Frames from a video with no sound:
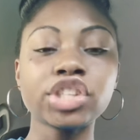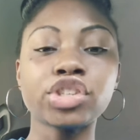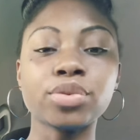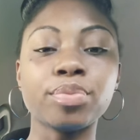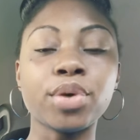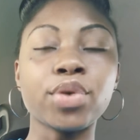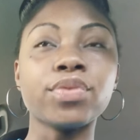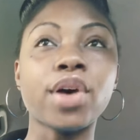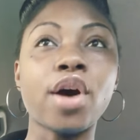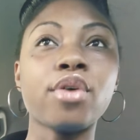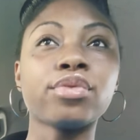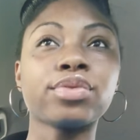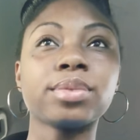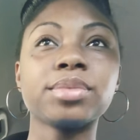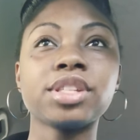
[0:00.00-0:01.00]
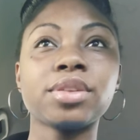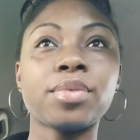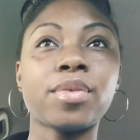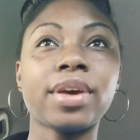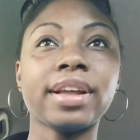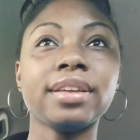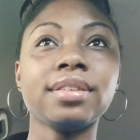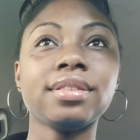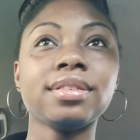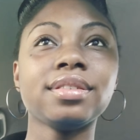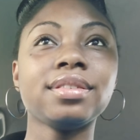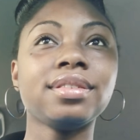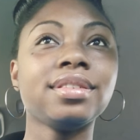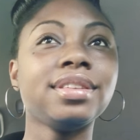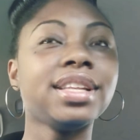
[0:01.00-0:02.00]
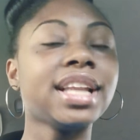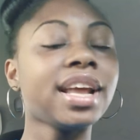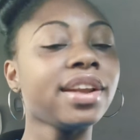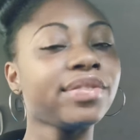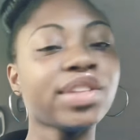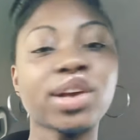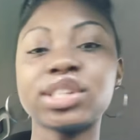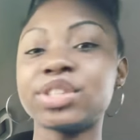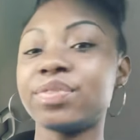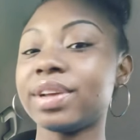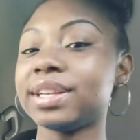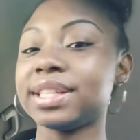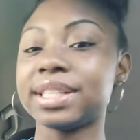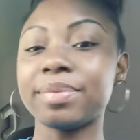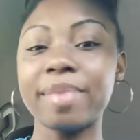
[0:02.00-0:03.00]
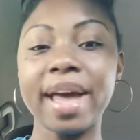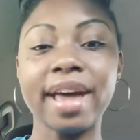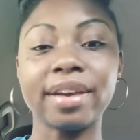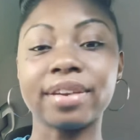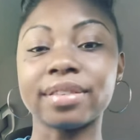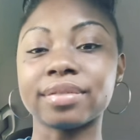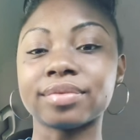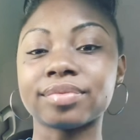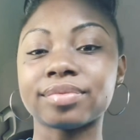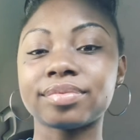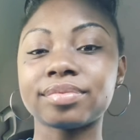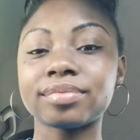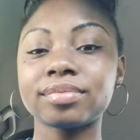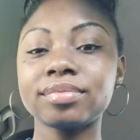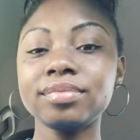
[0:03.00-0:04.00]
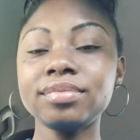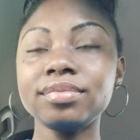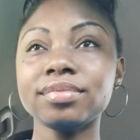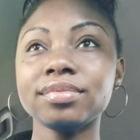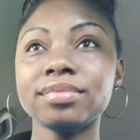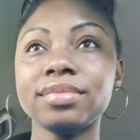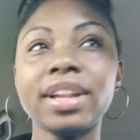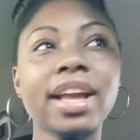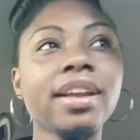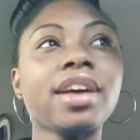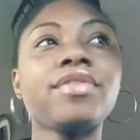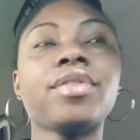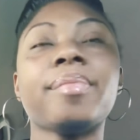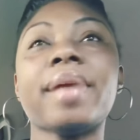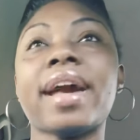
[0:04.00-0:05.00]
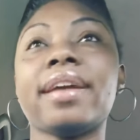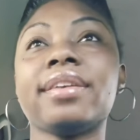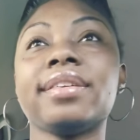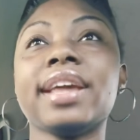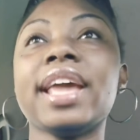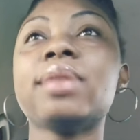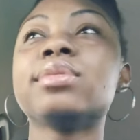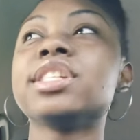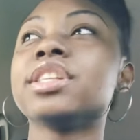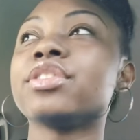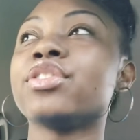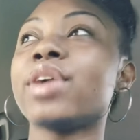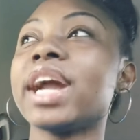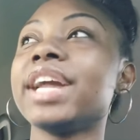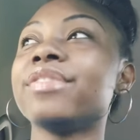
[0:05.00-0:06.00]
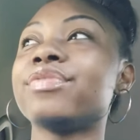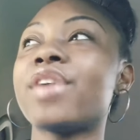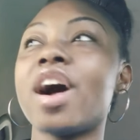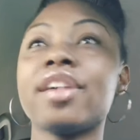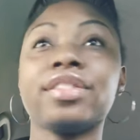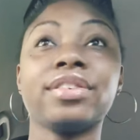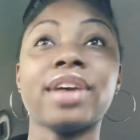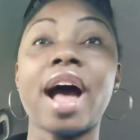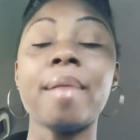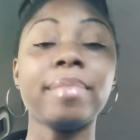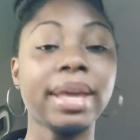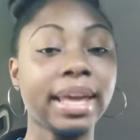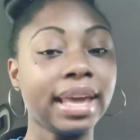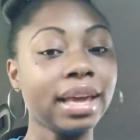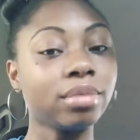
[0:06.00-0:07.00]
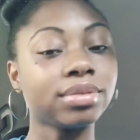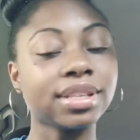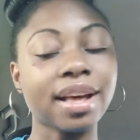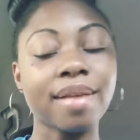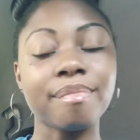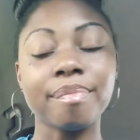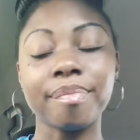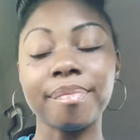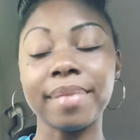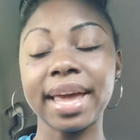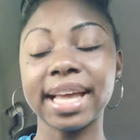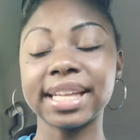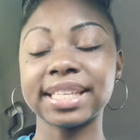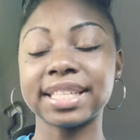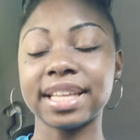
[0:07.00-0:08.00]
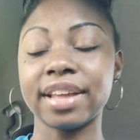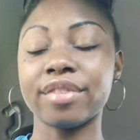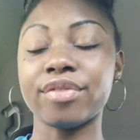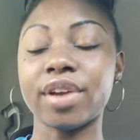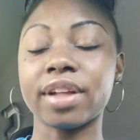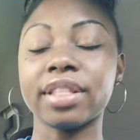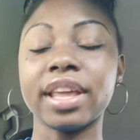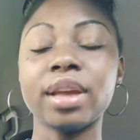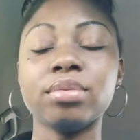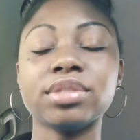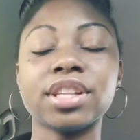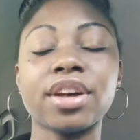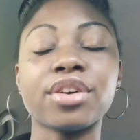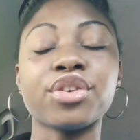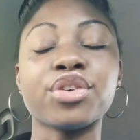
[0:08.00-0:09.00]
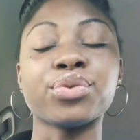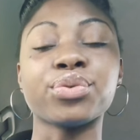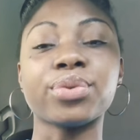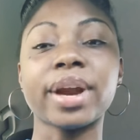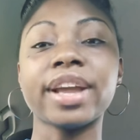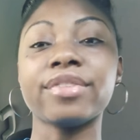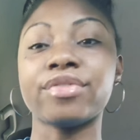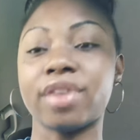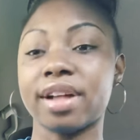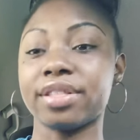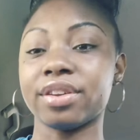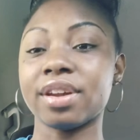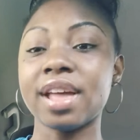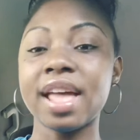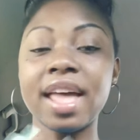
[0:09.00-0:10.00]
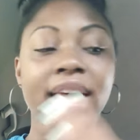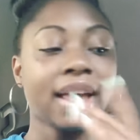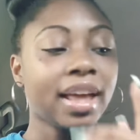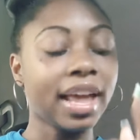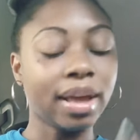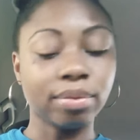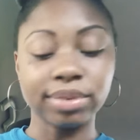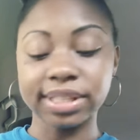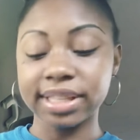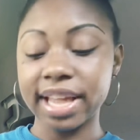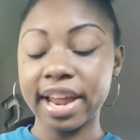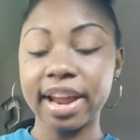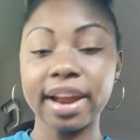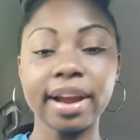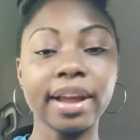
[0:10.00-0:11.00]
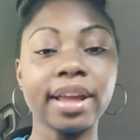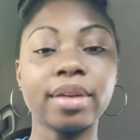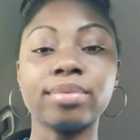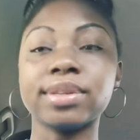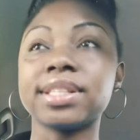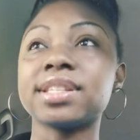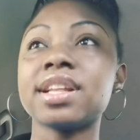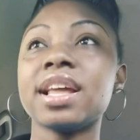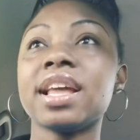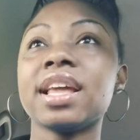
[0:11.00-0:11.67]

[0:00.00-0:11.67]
you move on from someone, none of those feelings matter. None of them matter. He was a great father. I mean, he was an amazing father. He was a great father. He was there. He was